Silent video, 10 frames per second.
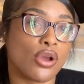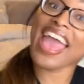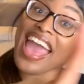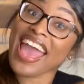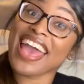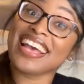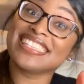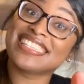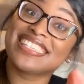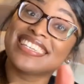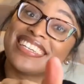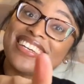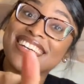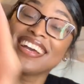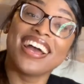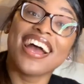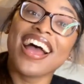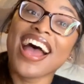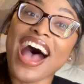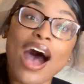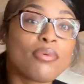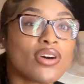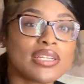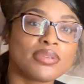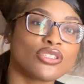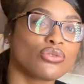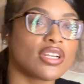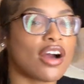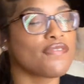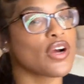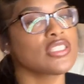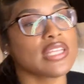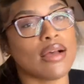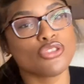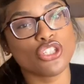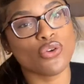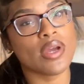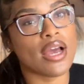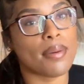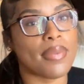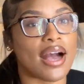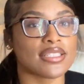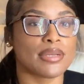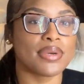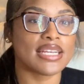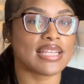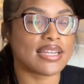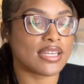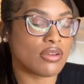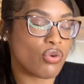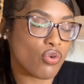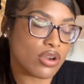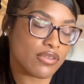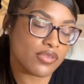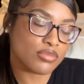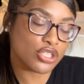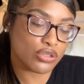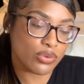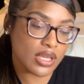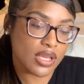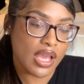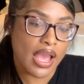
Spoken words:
And I'm going to be doing a first time Chewy unboxing because I did order from Chewy.